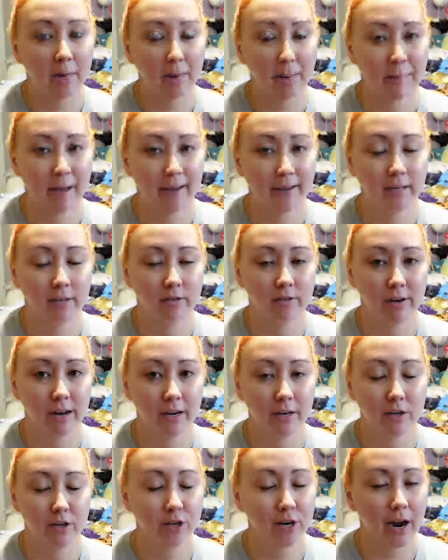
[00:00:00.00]
or my packing
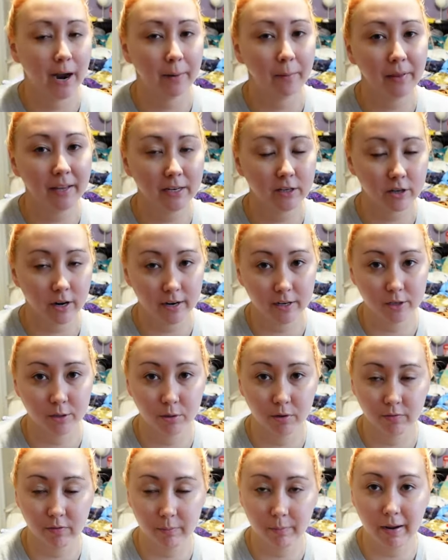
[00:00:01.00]
strategy, I really try to
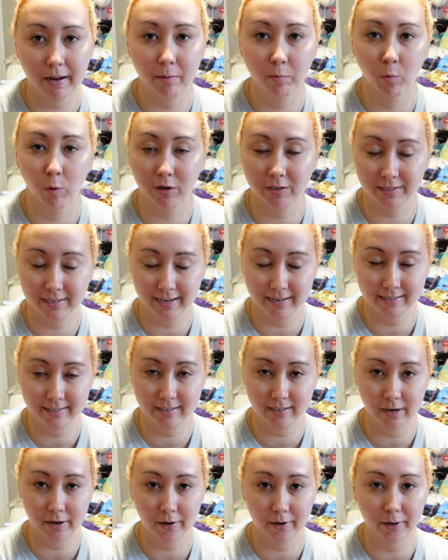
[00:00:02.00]
do it from a worst case
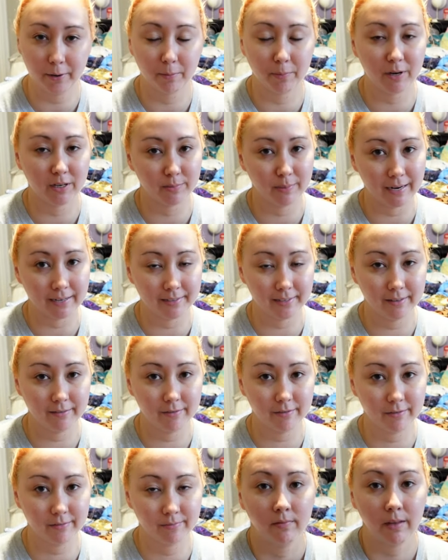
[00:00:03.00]
scenario
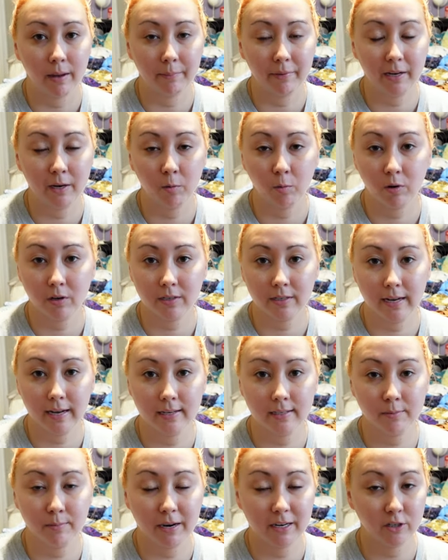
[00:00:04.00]
perspective. That meaning worst
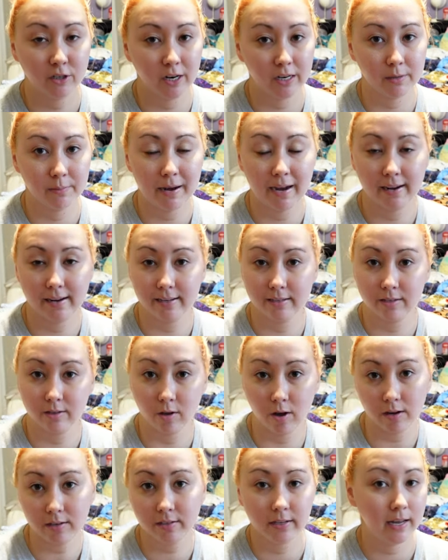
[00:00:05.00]
case, my checked bag gets
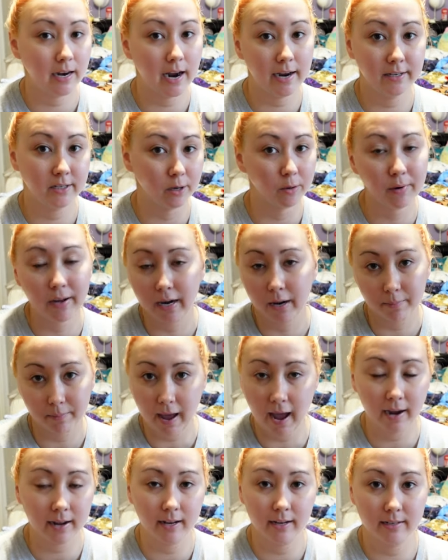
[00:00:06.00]
lost and I don't get it
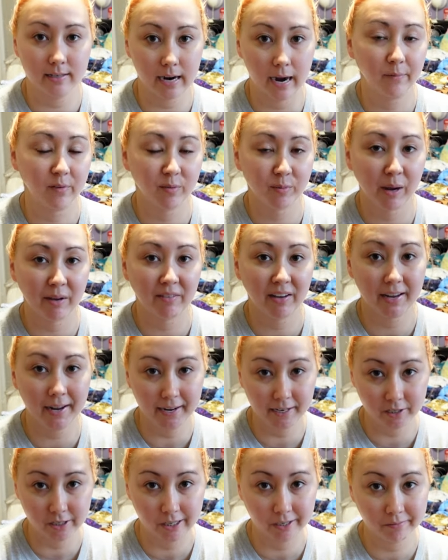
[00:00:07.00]
back in time for my
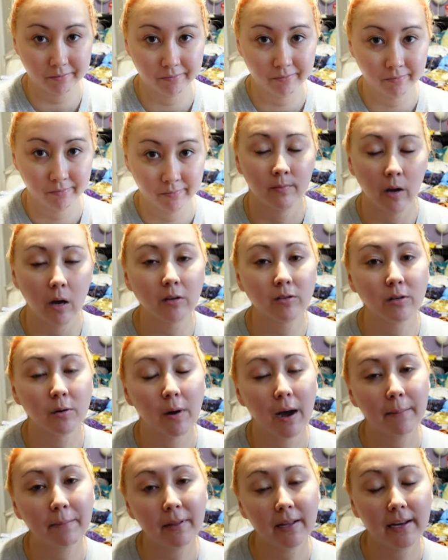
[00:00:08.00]
vacation. Also,
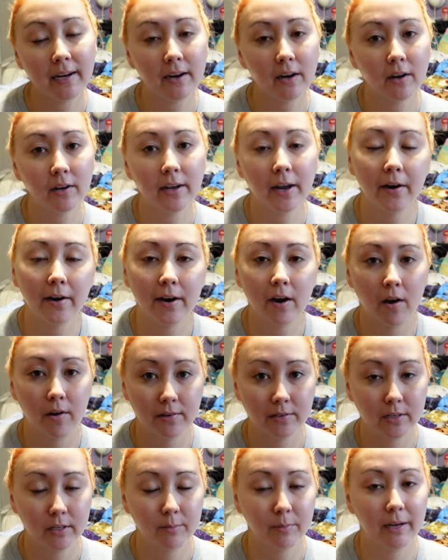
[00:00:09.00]
I'm planning on carrying
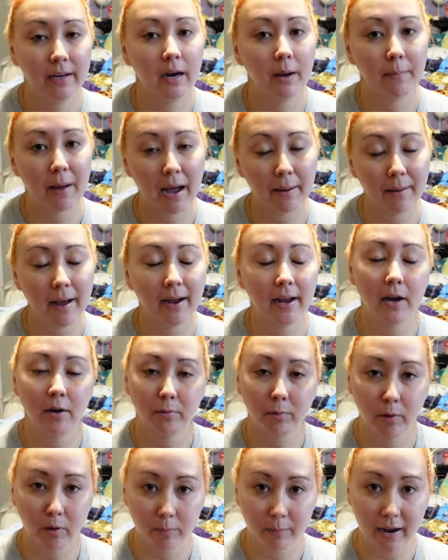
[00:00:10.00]
onto the plane a backpack and a
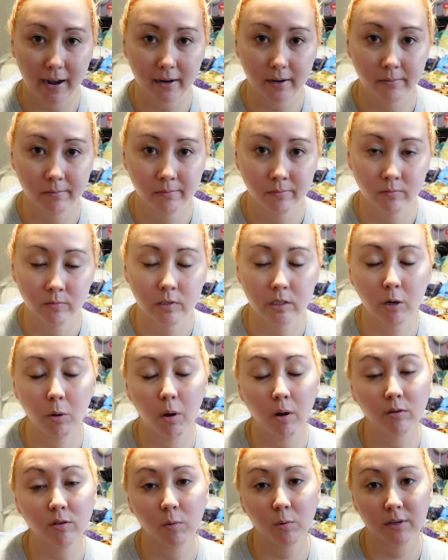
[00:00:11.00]
roller bag. So
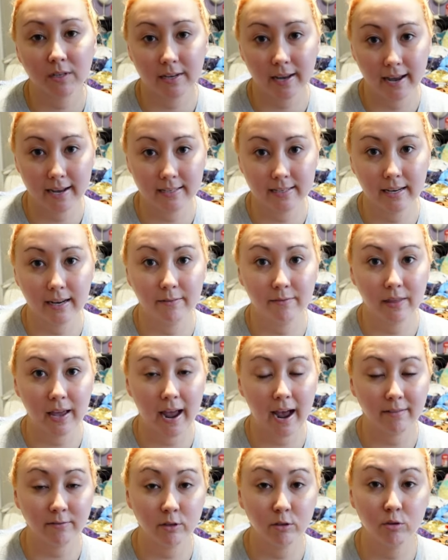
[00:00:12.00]
also worst case, if they
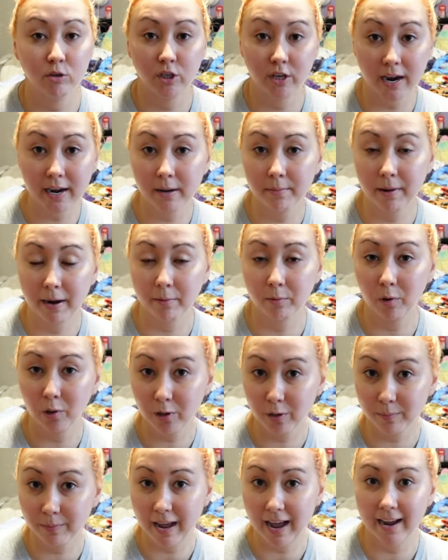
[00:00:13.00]
have to check my
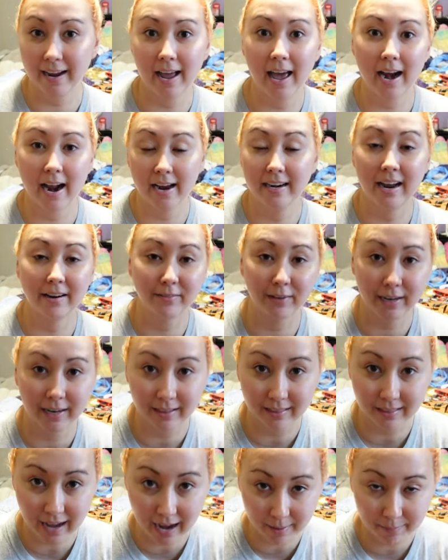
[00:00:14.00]
roller bag and I never
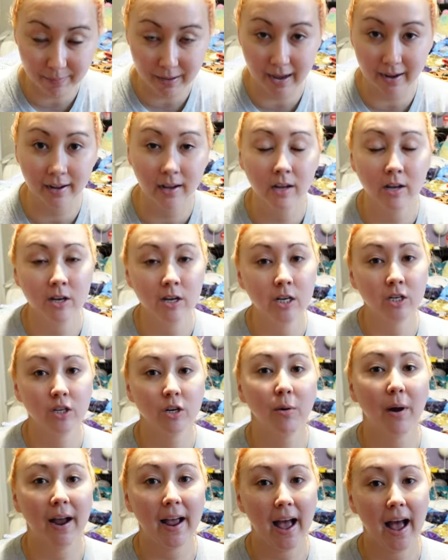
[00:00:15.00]
get that back,
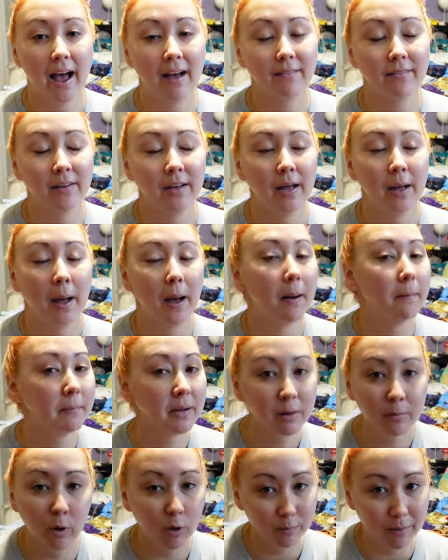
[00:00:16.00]
do I have a
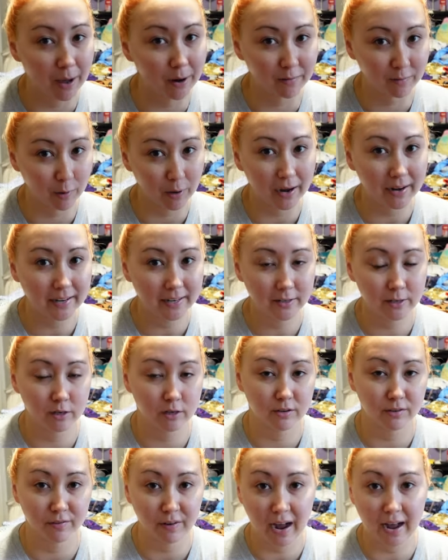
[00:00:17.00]
minimal amount of what I need to
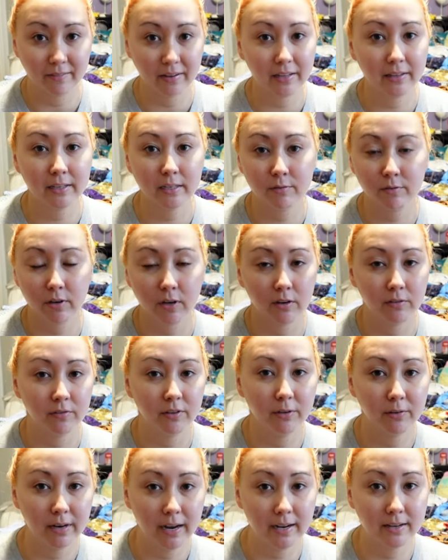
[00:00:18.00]
survive, at least for a
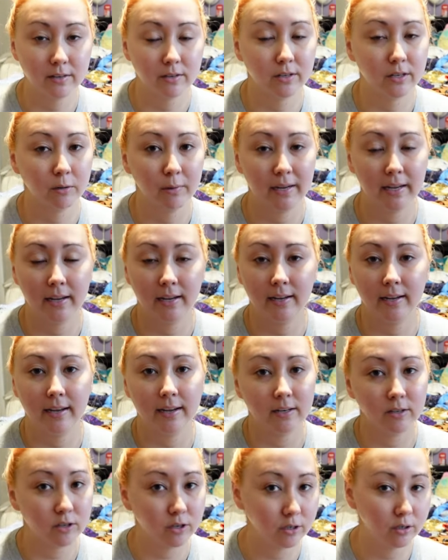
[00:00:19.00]
few days until we can
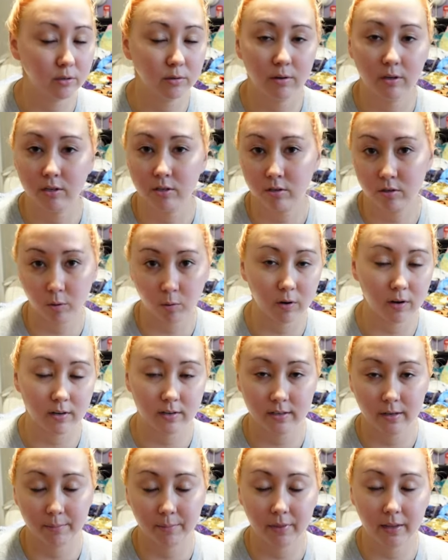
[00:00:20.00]
get to a store or
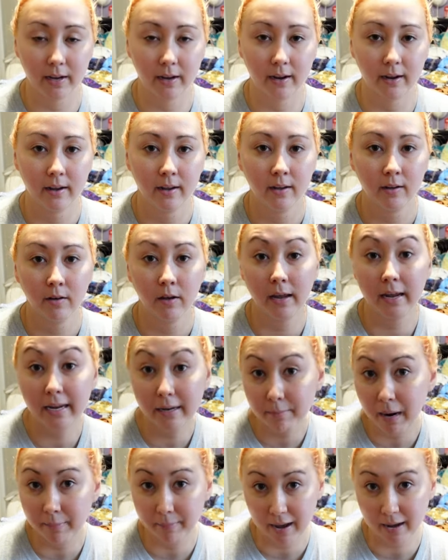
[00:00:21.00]
something
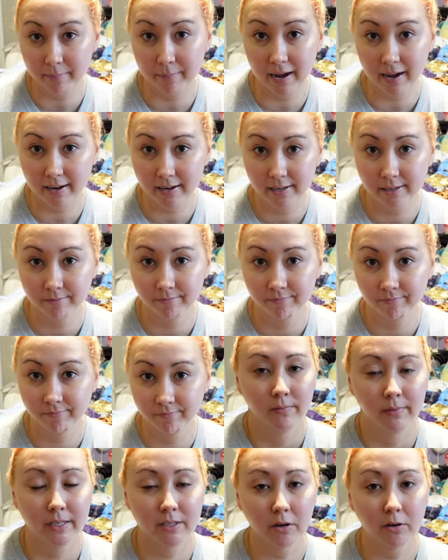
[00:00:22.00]
in my backpack?
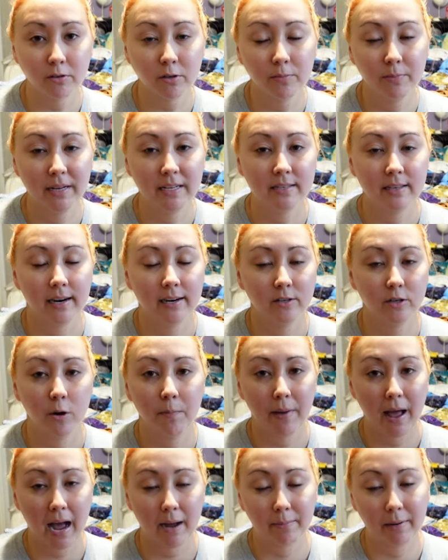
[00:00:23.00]
This also means that I
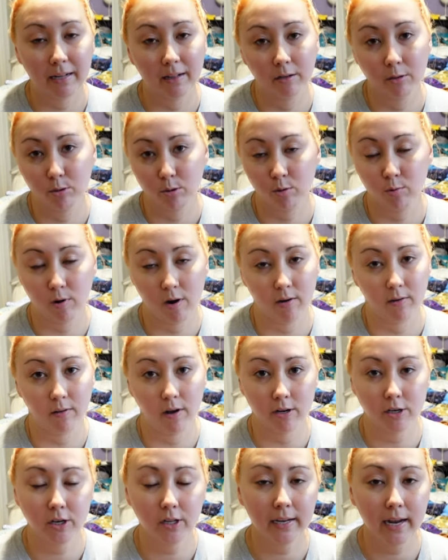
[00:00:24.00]
don't pack my clothes
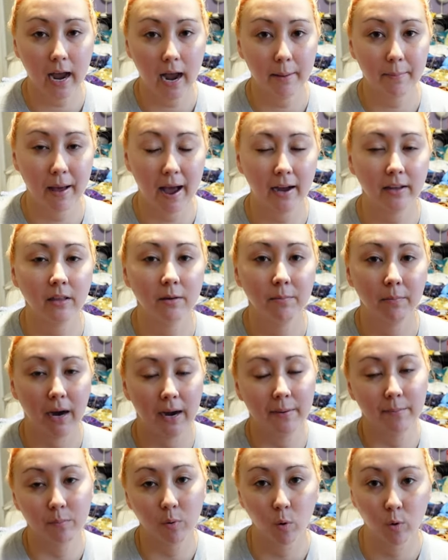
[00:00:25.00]
chronologically, I pack them by
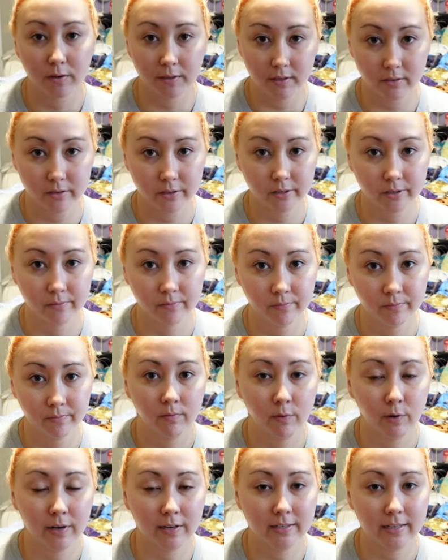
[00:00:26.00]
importance.
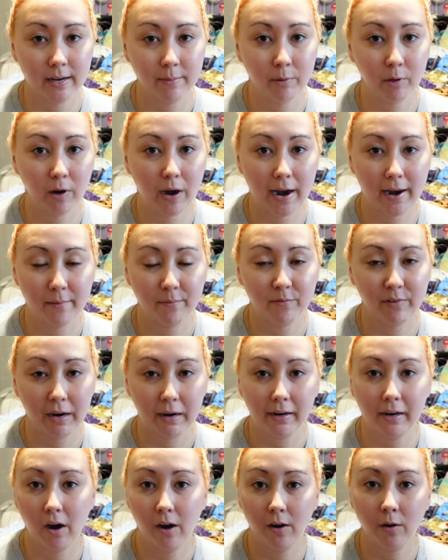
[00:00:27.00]
For example, I am
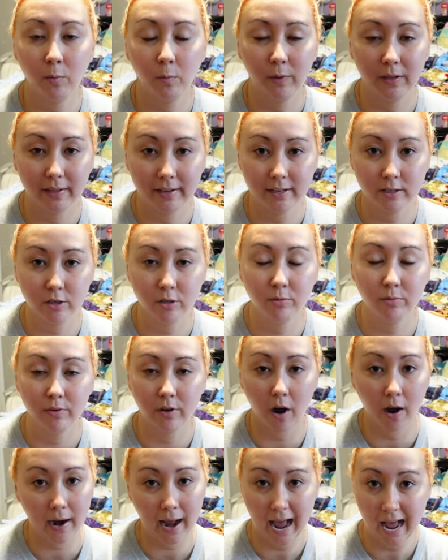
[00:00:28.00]
very unwilling to
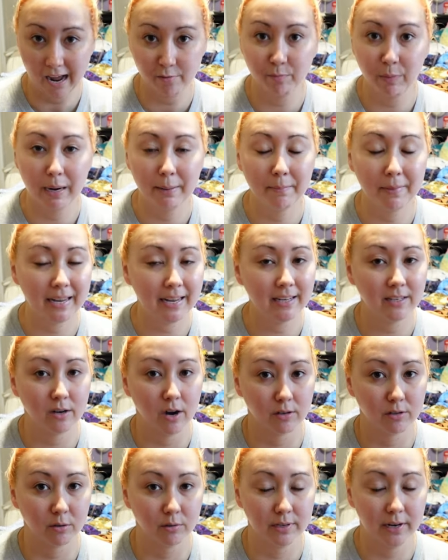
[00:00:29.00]
not have my Mickey's
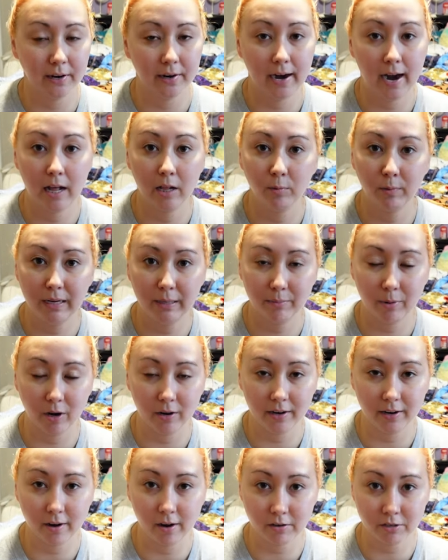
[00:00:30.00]
Not So Scary Halloween
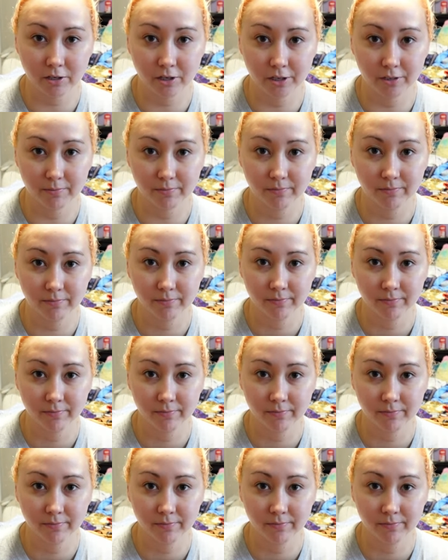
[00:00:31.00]
Party costume.